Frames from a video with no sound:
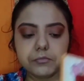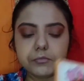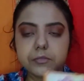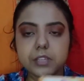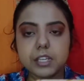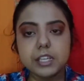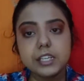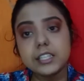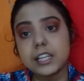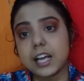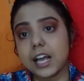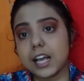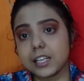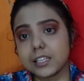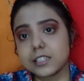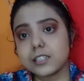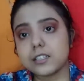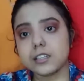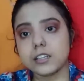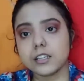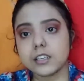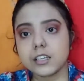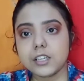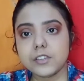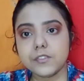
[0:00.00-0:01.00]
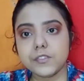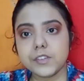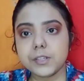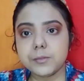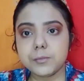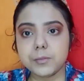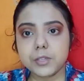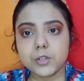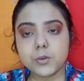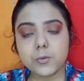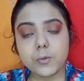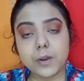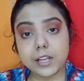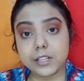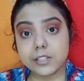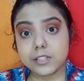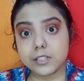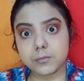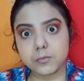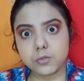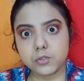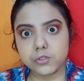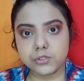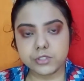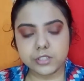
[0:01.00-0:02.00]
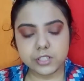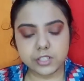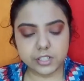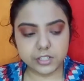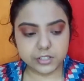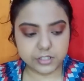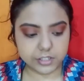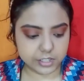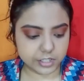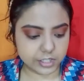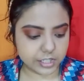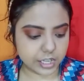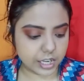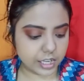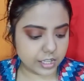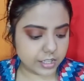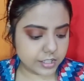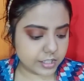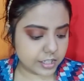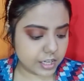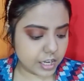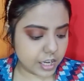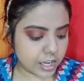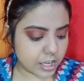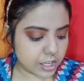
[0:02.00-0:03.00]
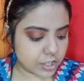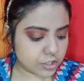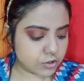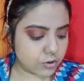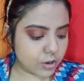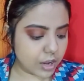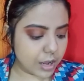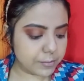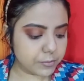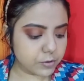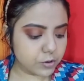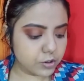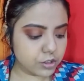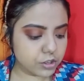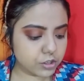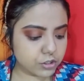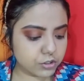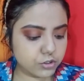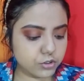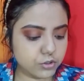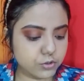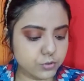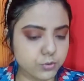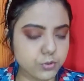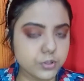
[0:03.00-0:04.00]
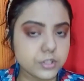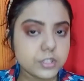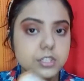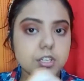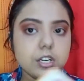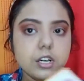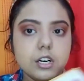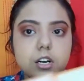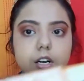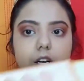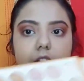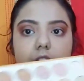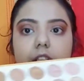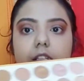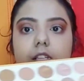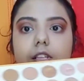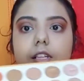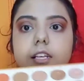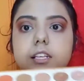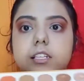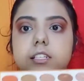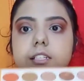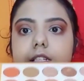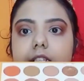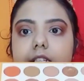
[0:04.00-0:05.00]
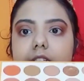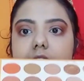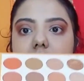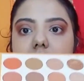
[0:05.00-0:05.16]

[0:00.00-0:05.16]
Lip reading: It has given me quite some good results. So I'm going to choose this